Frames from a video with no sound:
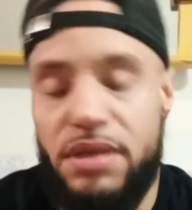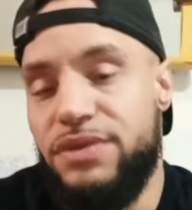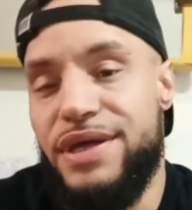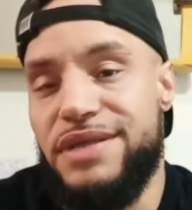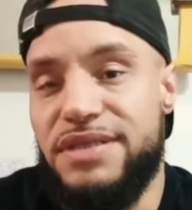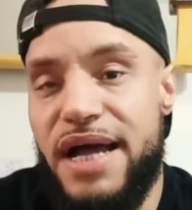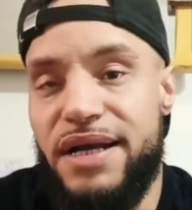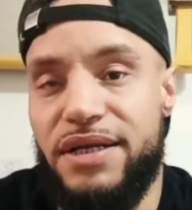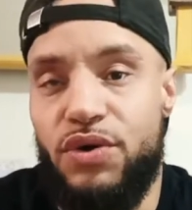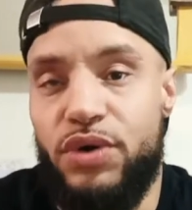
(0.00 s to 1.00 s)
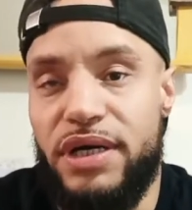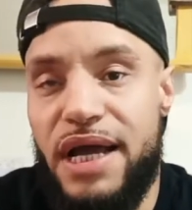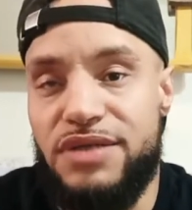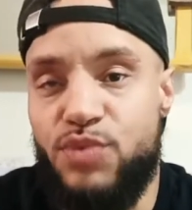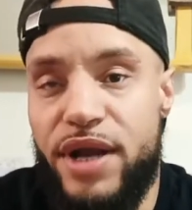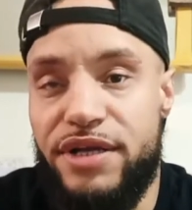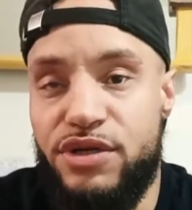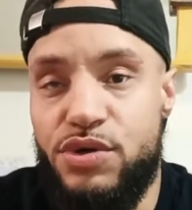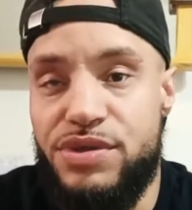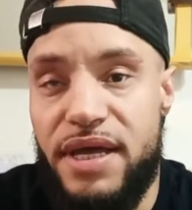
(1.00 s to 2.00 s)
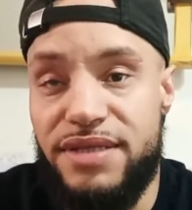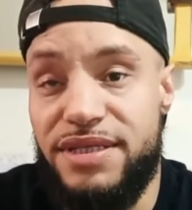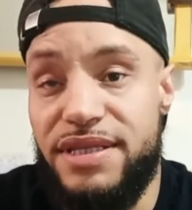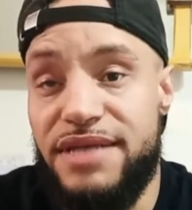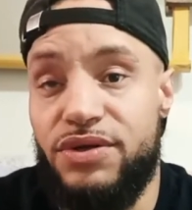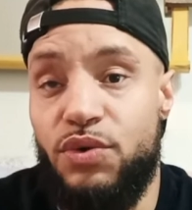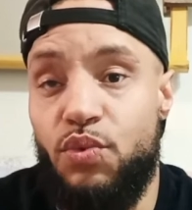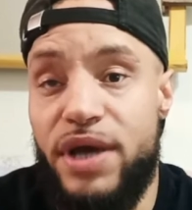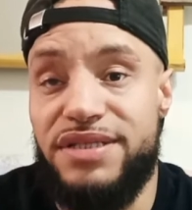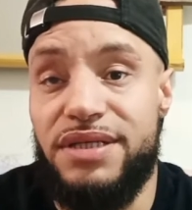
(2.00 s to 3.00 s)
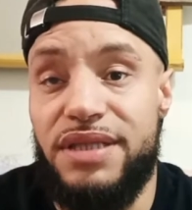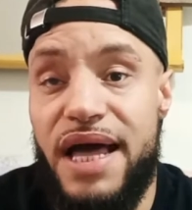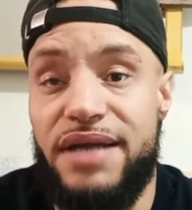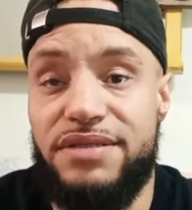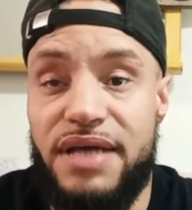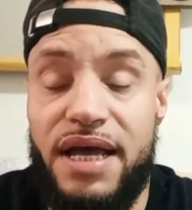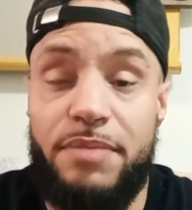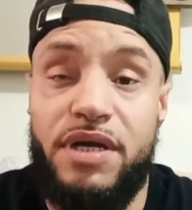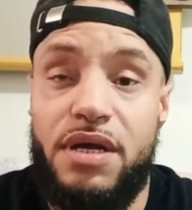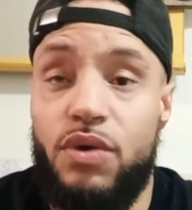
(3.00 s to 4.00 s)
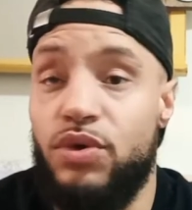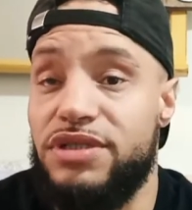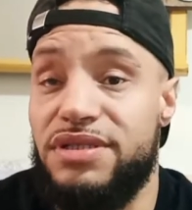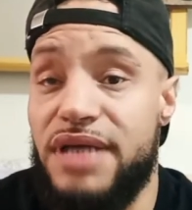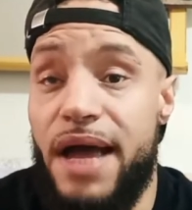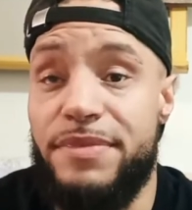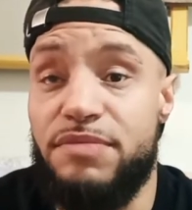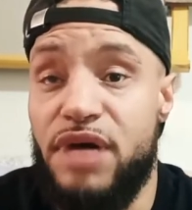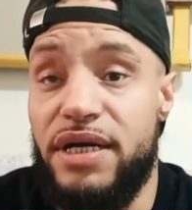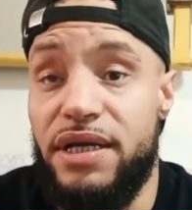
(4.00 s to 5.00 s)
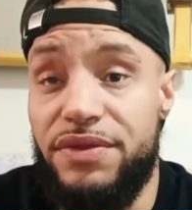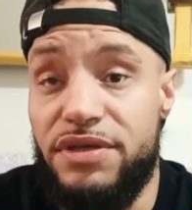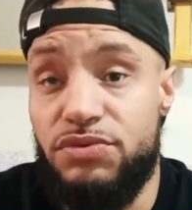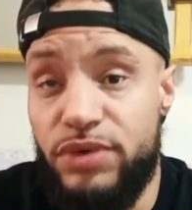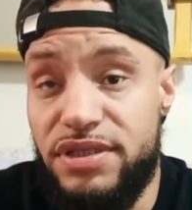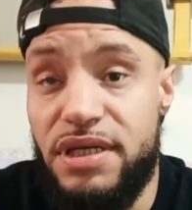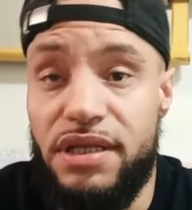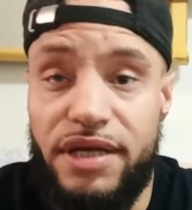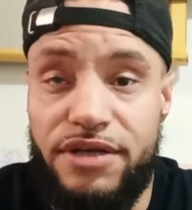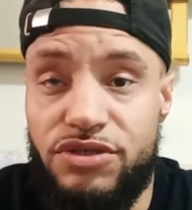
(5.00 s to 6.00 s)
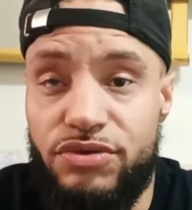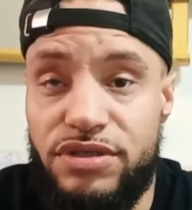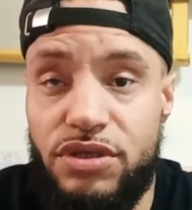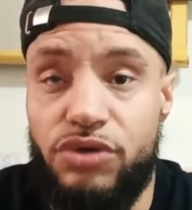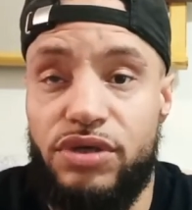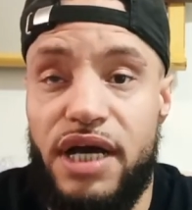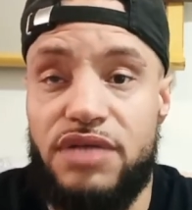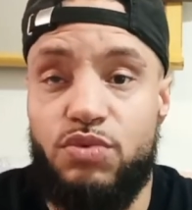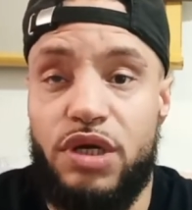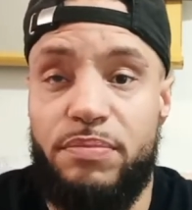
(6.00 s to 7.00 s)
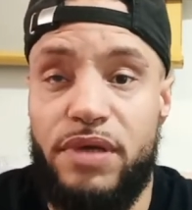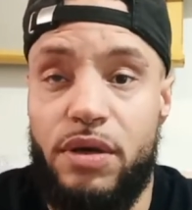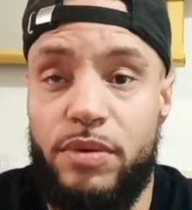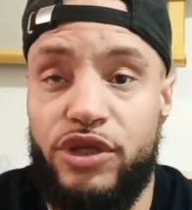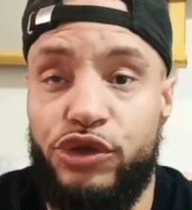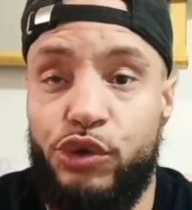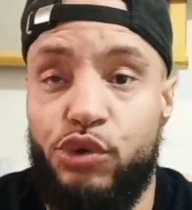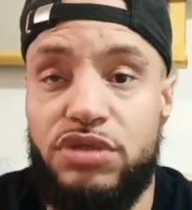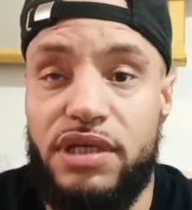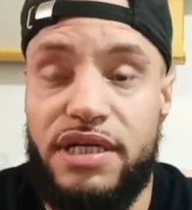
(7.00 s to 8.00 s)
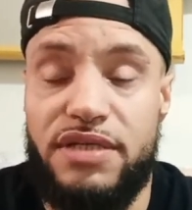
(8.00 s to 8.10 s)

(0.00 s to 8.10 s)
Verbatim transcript: That's not an organized way to do things, and that's going to waste a lot of time, which is time is money in this reselling industry. So, you guys want to be able to use it as